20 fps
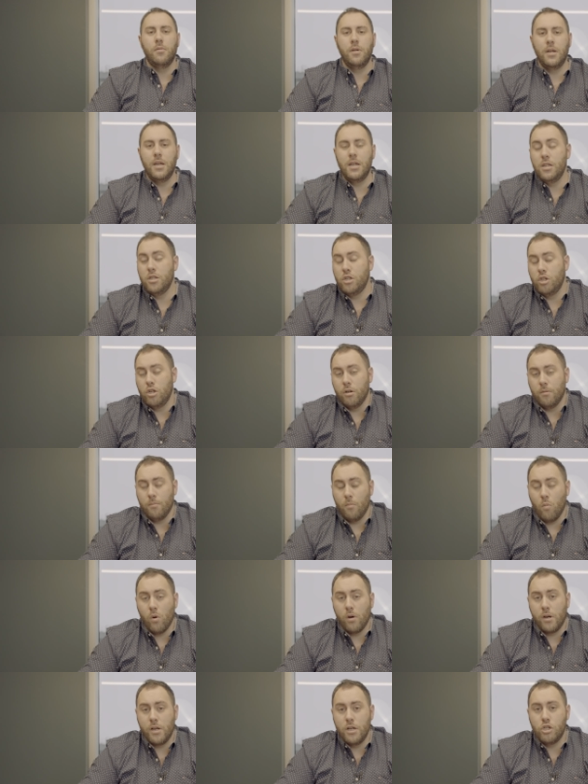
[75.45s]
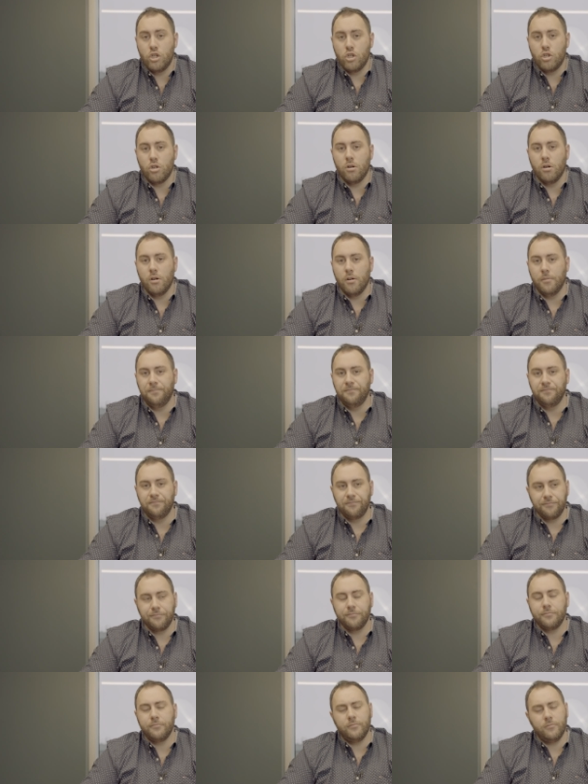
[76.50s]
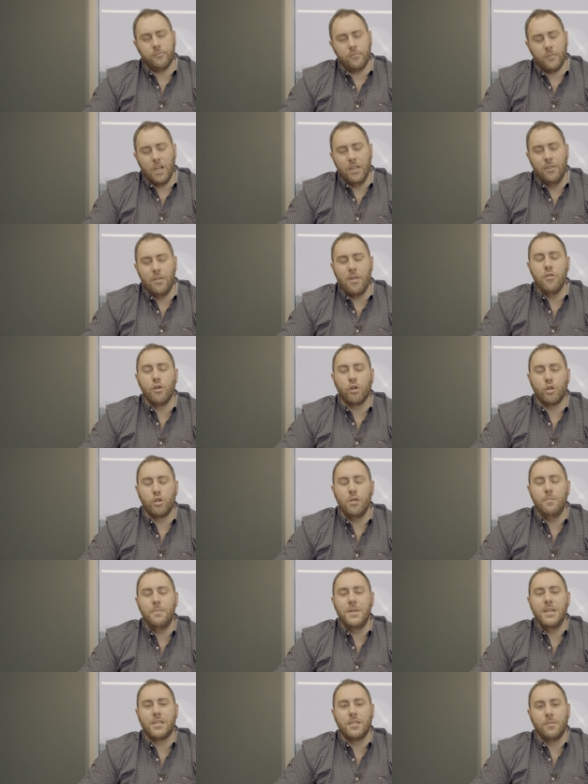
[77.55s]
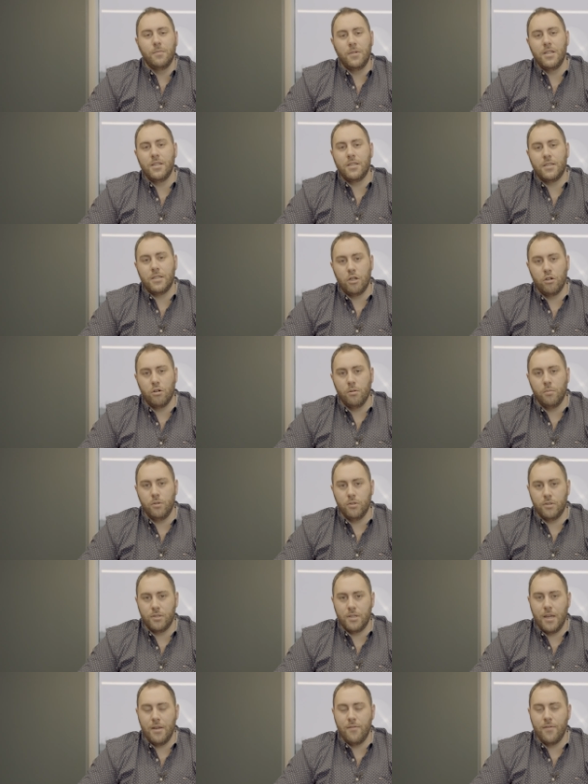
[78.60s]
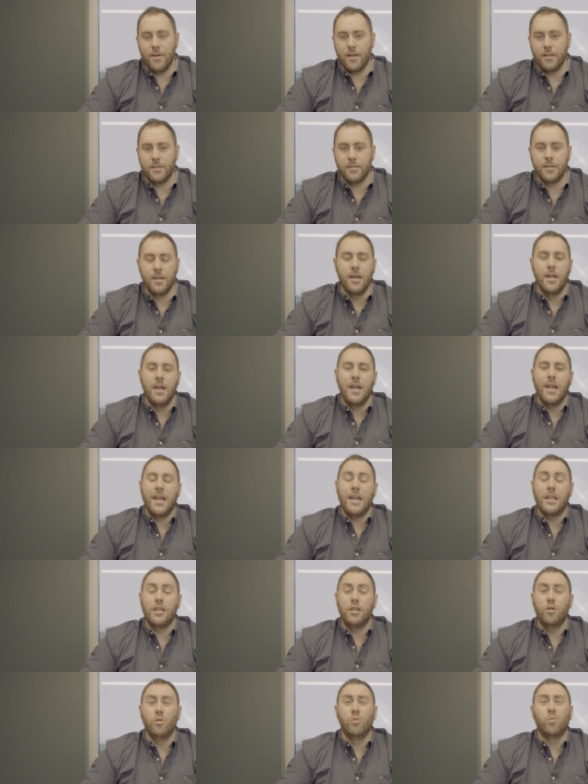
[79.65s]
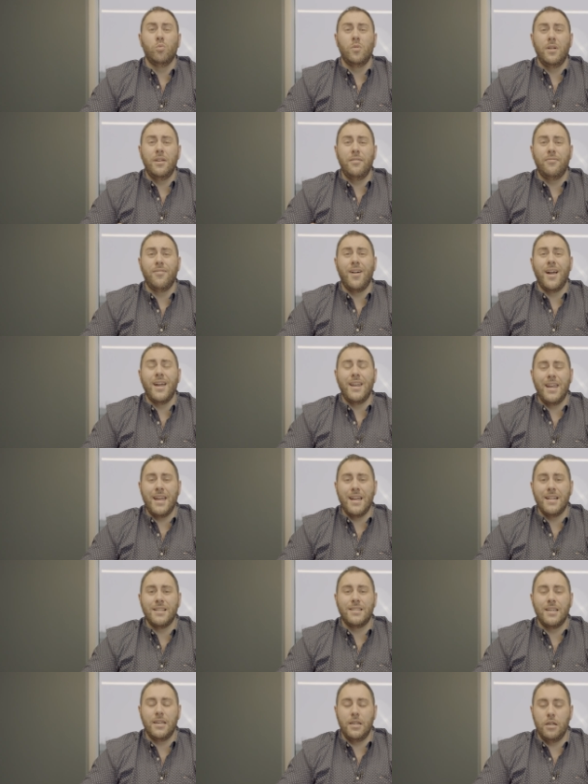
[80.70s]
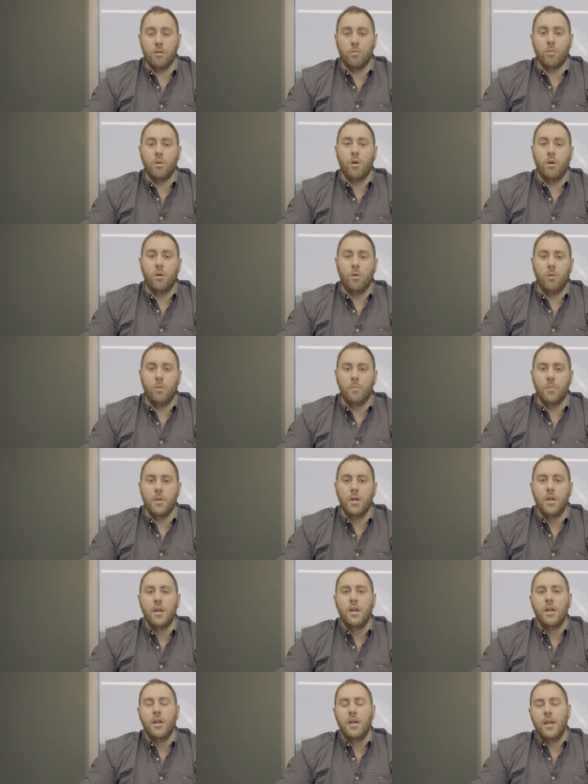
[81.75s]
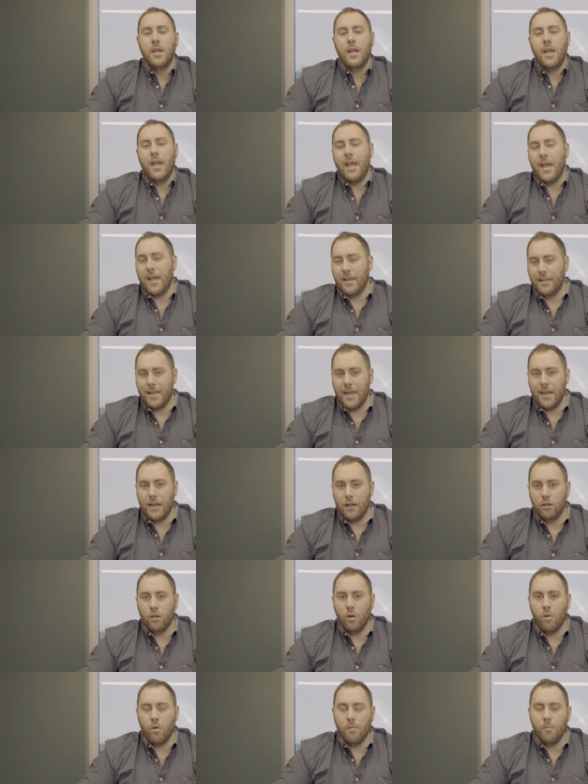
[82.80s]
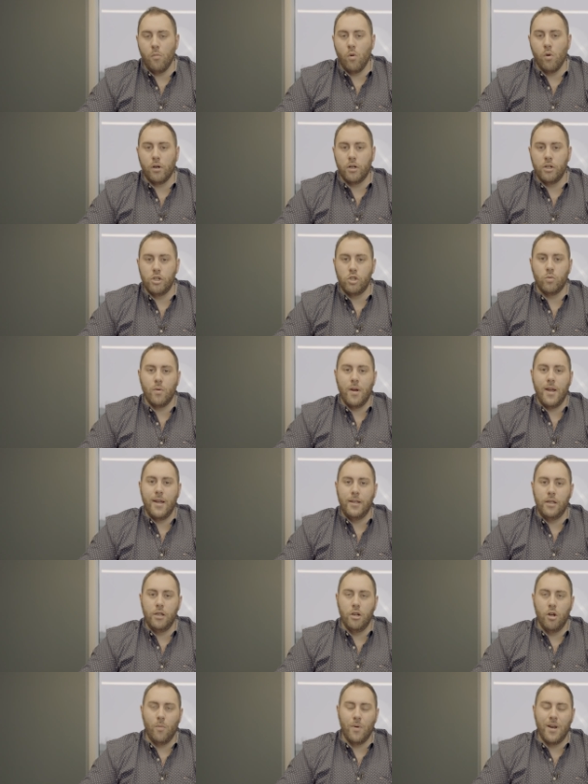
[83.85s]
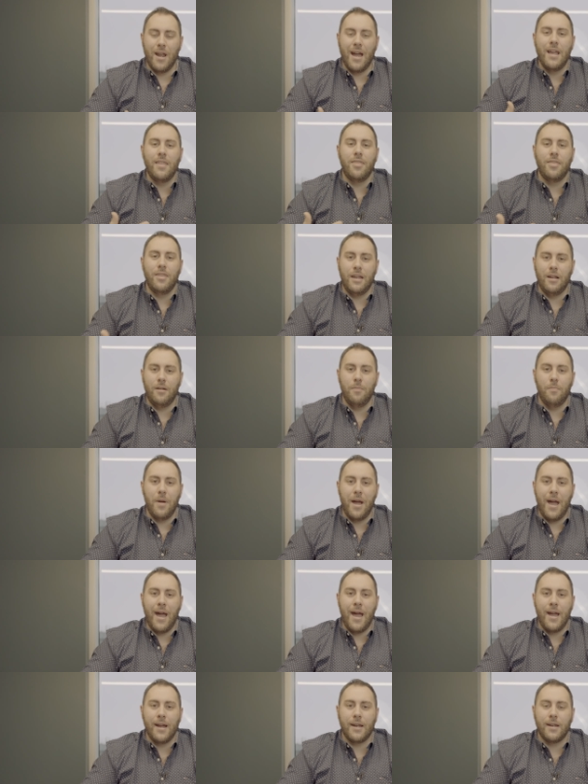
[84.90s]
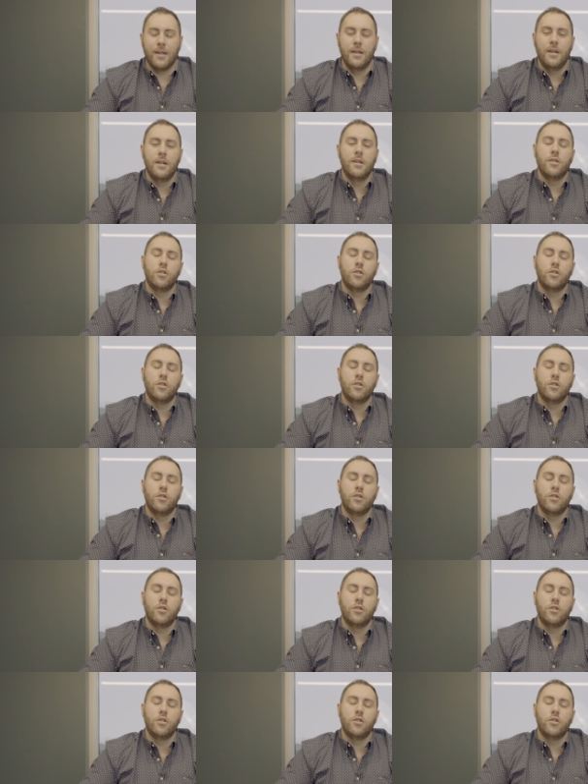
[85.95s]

a, into your mortgage term, then there could be some considerable savings in you refinancing your home and getting a lower mortgage rate. You know, when I think back